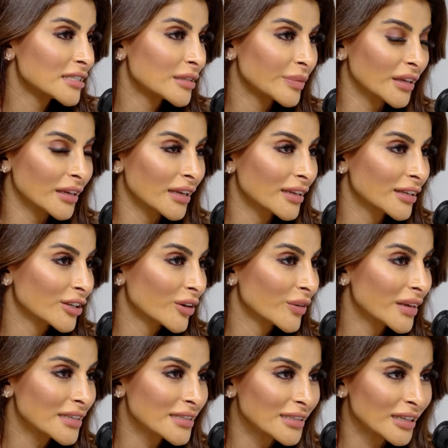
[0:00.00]
to be,
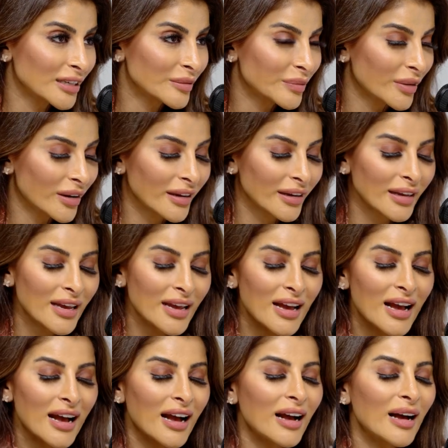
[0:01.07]
Indian by
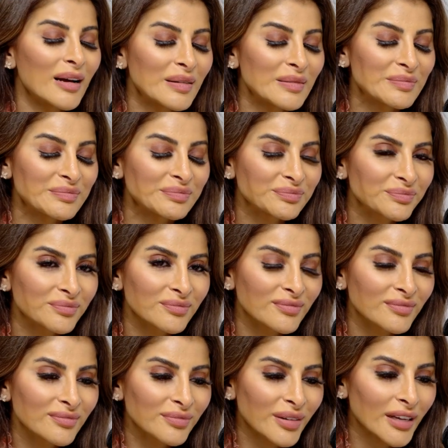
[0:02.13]

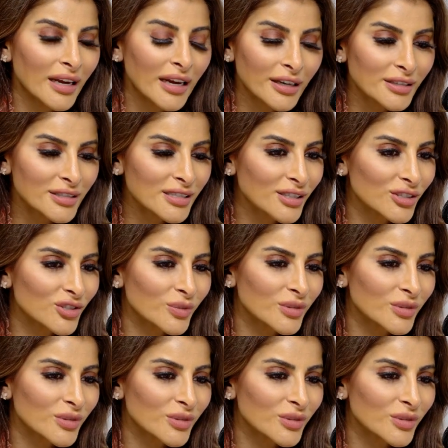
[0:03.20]
heritage